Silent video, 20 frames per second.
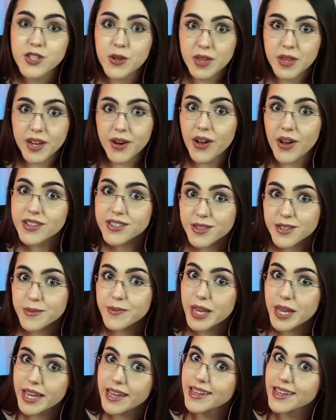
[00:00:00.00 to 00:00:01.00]
that also
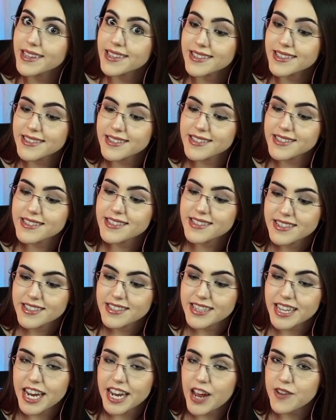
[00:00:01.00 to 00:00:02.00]
means
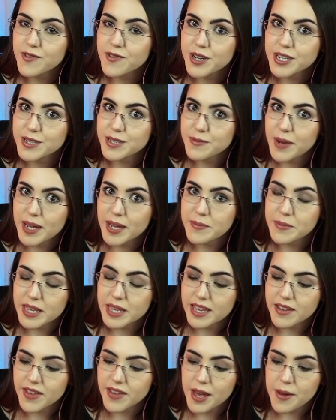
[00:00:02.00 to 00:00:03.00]
that Everett might
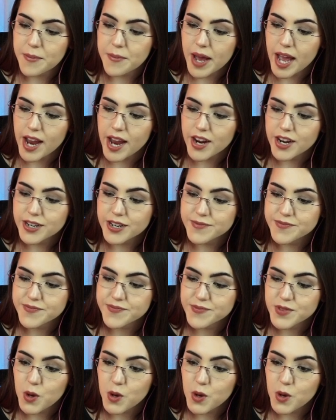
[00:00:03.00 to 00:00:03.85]
be a vampire.